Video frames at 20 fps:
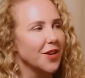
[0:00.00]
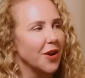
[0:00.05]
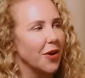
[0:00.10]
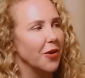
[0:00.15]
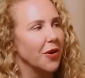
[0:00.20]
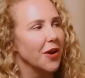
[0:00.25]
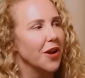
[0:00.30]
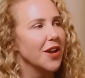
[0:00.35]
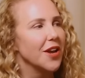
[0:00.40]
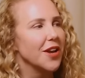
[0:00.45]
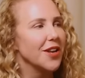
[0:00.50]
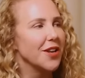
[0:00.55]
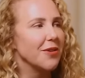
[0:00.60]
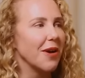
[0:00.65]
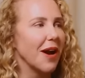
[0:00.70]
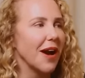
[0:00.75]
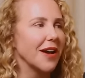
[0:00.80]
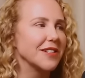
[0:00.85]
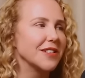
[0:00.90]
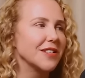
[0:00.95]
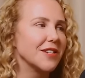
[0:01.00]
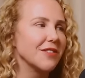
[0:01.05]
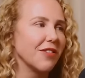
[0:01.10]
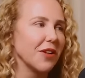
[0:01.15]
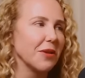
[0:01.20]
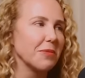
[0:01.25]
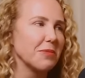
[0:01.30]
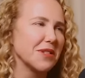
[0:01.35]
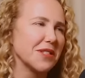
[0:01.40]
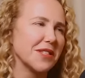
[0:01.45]
so you had to
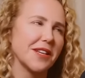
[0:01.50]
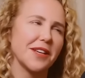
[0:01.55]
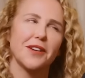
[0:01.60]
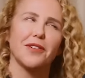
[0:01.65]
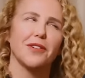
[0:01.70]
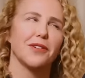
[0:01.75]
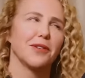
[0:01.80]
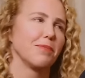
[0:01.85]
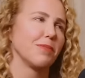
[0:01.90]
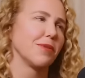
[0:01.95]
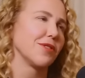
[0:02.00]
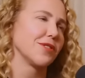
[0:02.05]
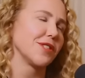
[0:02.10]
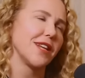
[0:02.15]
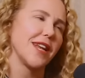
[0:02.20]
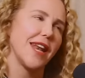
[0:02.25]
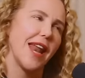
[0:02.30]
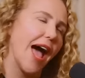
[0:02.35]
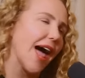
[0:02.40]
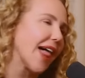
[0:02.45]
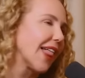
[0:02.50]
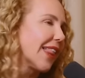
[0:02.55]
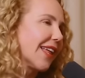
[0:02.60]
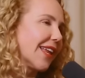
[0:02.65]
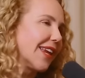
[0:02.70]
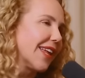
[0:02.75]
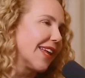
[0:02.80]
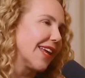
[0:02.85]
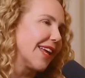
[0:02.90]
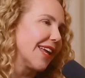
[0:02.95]
develop this thing called a
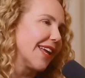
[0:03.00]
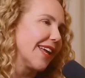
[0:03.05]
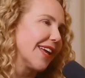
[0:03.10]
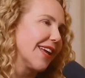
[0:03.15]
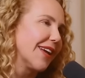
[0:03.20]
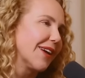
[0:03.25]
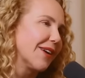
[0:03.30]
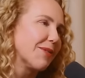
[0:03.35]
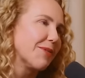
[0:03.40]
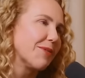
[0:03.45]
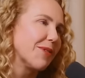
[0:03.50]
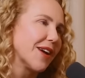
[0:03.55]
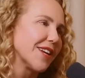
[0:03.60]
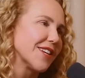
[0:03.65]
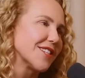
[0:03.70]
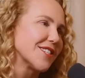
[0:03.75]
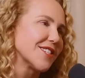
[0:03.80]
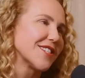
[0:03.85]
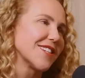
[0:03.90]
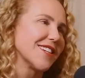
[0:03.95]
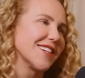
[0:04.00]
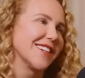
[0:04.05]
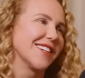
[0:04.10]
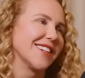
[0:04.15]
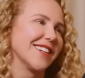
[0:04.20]
personality which